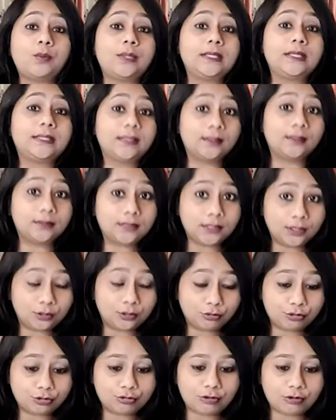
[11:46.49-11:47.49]
will
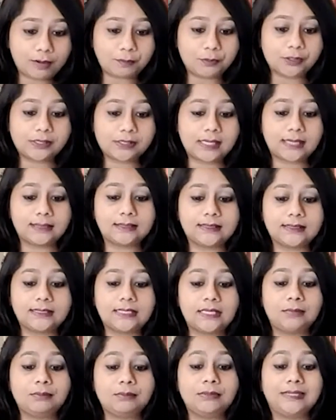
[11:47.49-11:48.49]
continue to represent the
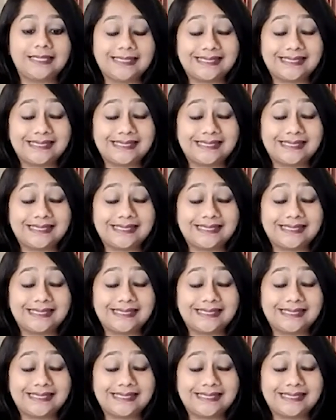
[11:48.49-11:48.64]
team